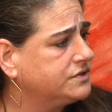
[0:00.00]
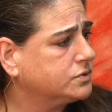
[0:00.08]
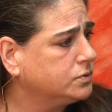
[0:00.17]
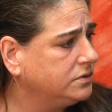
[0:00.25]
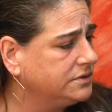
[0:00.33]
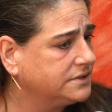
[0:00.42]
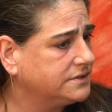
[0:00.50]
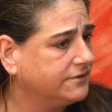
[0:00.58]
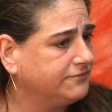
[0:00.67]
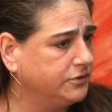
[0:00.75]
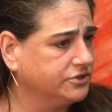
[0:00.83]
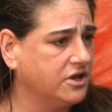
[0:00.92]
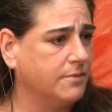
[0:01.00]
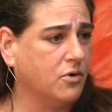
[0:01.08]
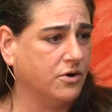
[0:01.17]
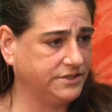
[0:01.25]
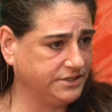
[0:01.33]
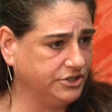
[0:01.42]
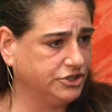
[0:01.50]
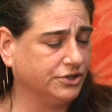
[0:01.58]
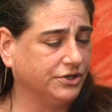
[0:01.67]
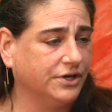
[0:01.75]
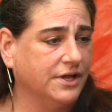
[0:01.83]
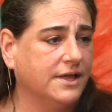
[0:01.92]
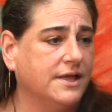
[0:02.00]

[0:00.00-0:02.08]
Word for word: School as a full time art teacher,